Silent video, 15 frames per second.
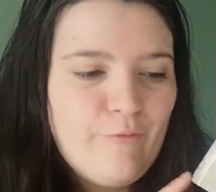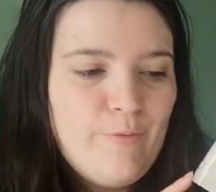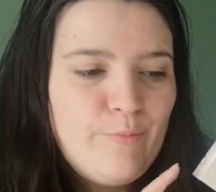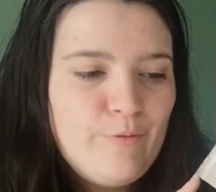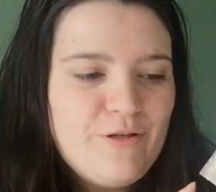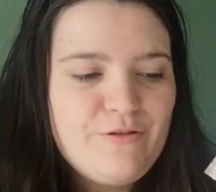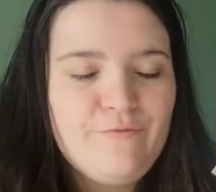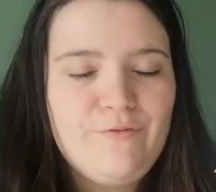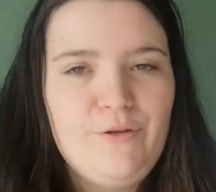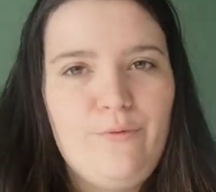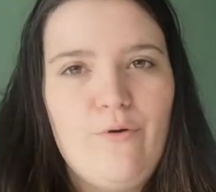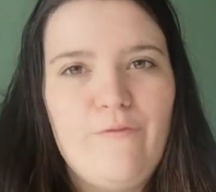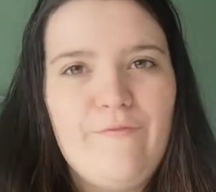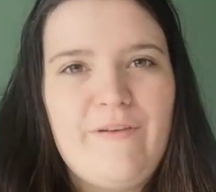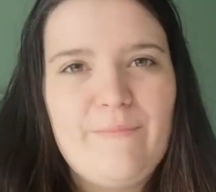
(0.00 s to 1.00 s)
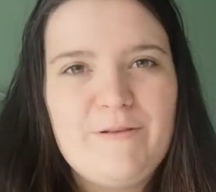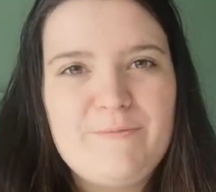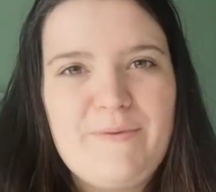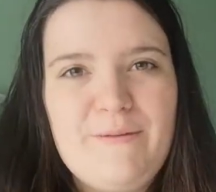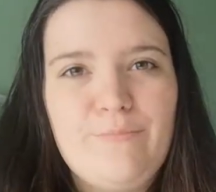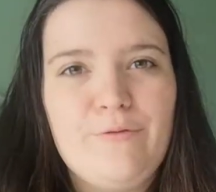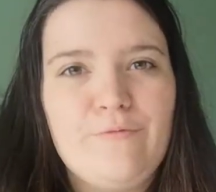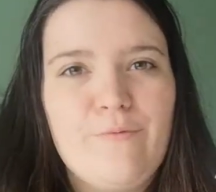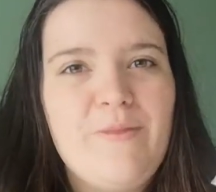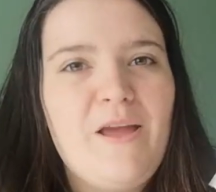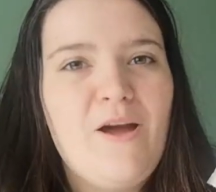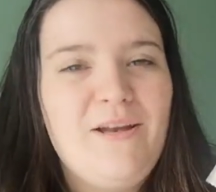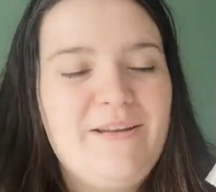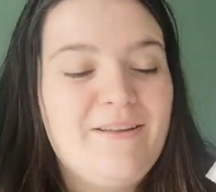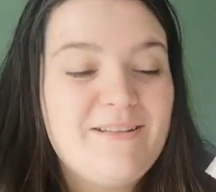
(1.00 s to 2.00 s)
from the point of view of famous people from
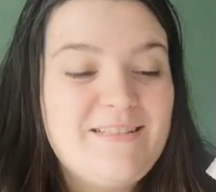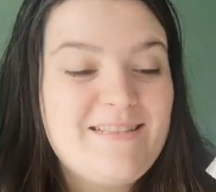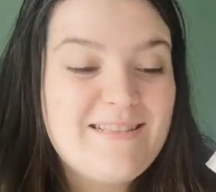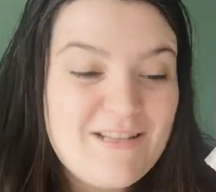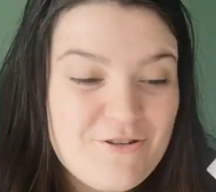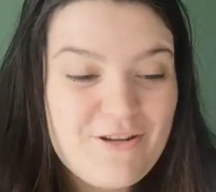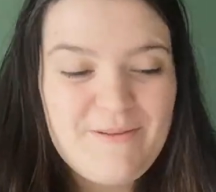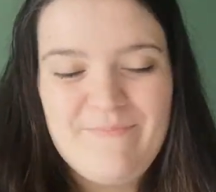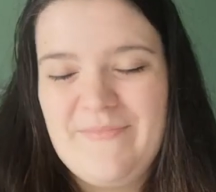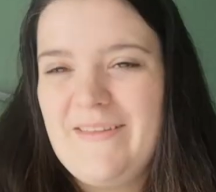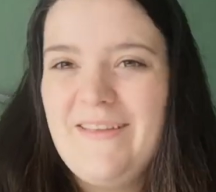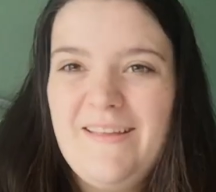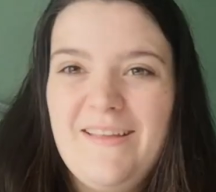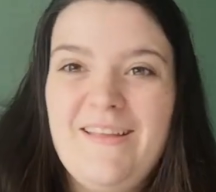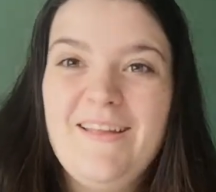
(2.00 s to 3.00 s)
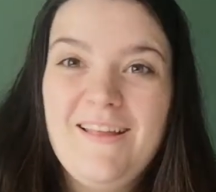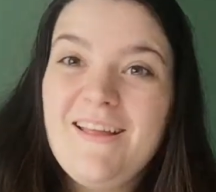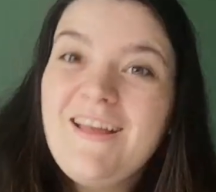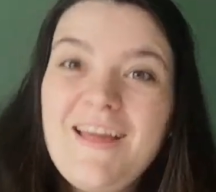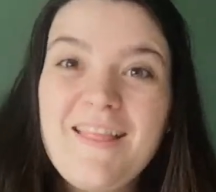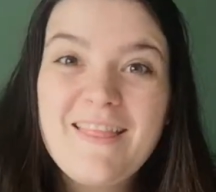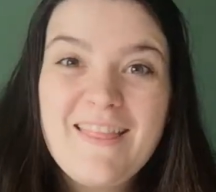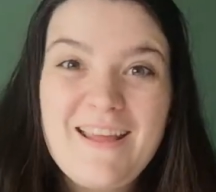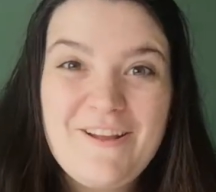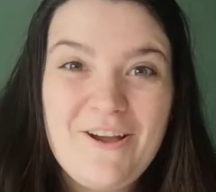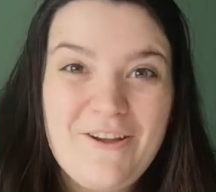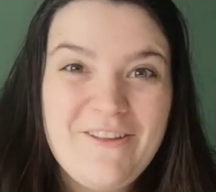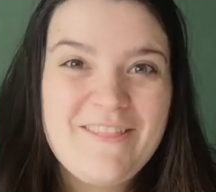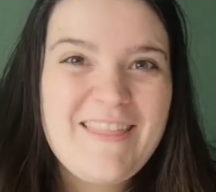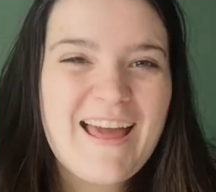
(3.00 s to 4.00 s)
the early 19th century. There you go.